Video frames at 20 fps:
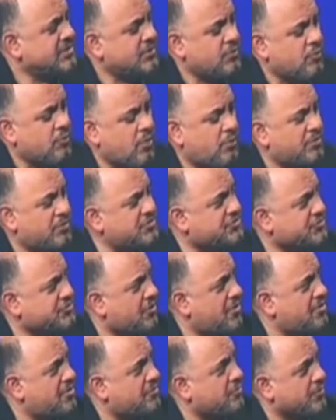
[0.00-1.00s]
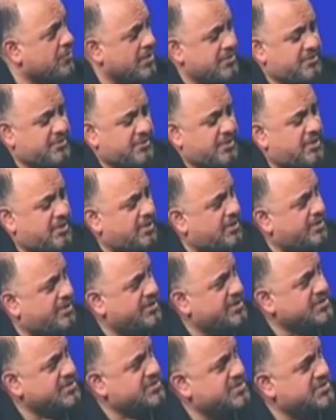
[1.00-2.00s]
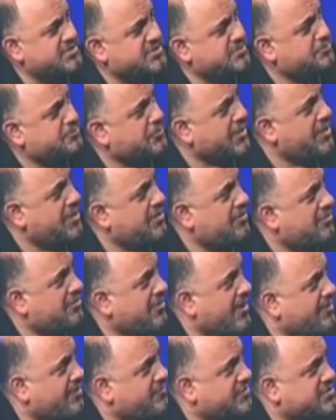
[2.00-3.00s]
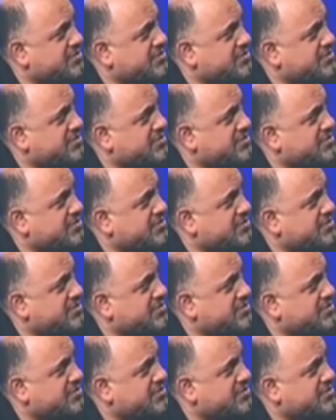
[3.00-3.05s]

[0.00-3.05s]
What we started with is this implant on the left.